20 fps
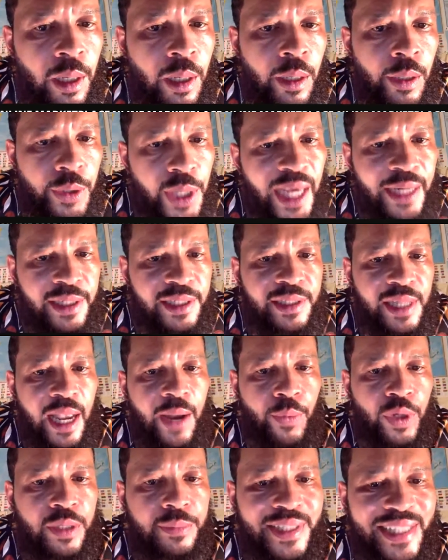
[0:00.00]
You understand
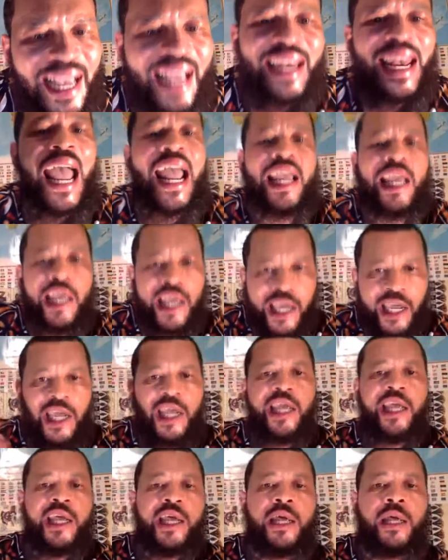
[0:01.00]
what I'm saying? They
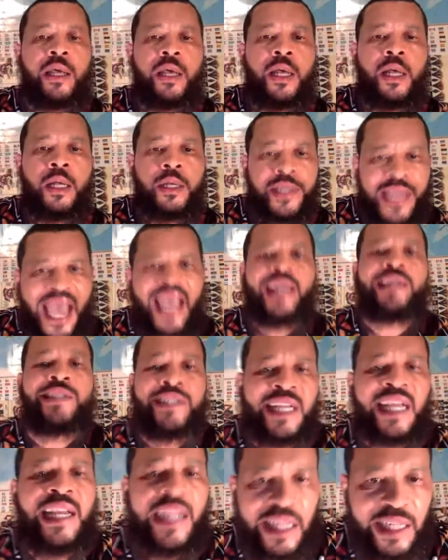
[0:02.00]
hid they
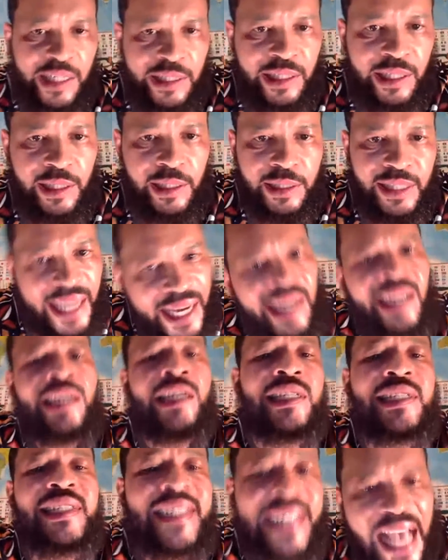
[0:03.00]
deities in
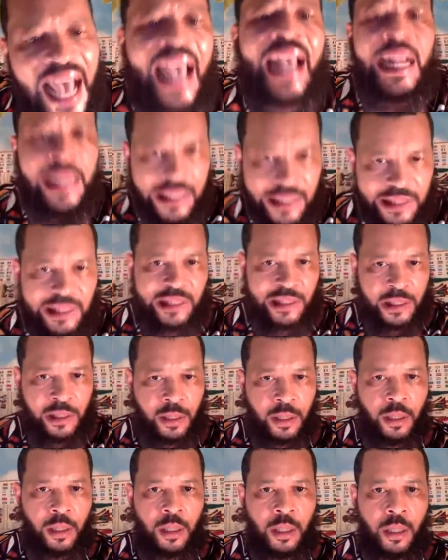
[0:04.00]
the saints.
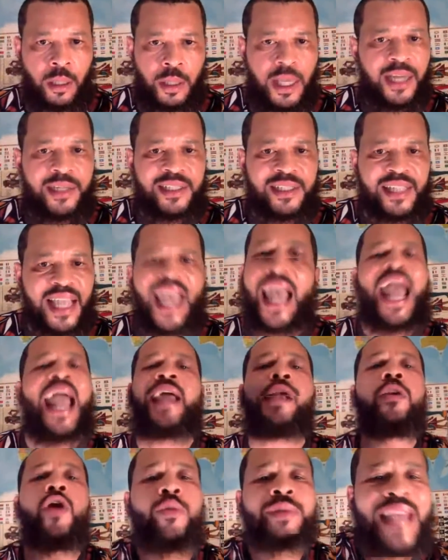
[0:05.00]
You understand?
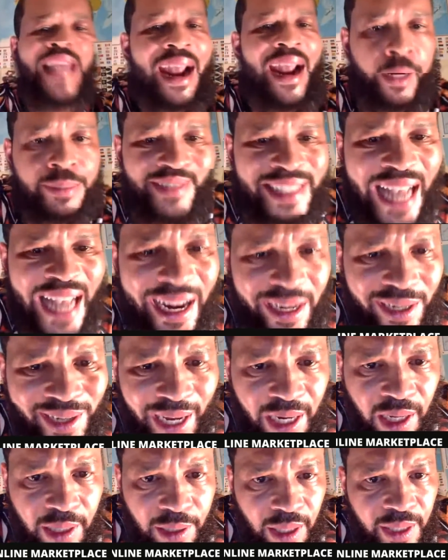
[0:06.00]
Ain't no damn St.
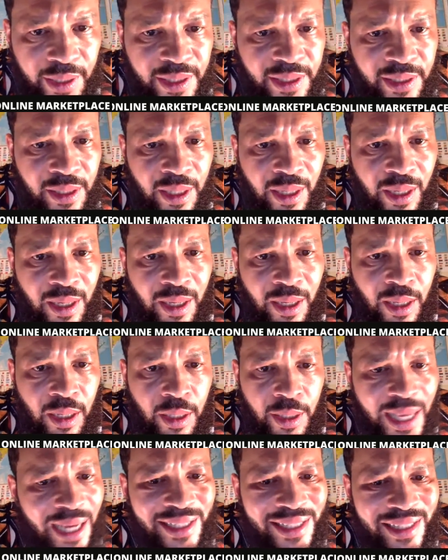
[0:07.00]
Nicholas.
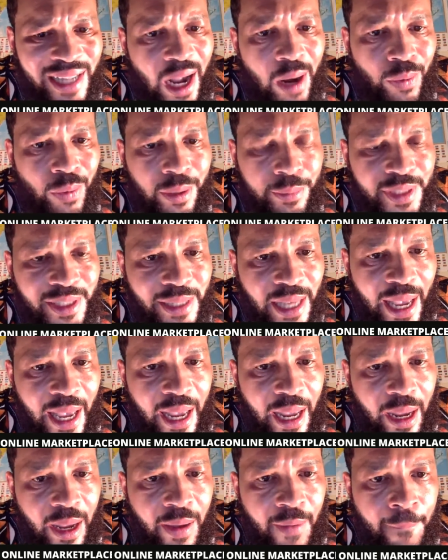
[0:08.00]
You understand what I'm
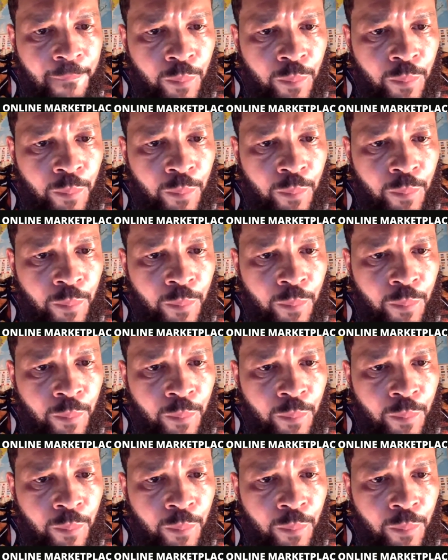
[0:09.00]
saying?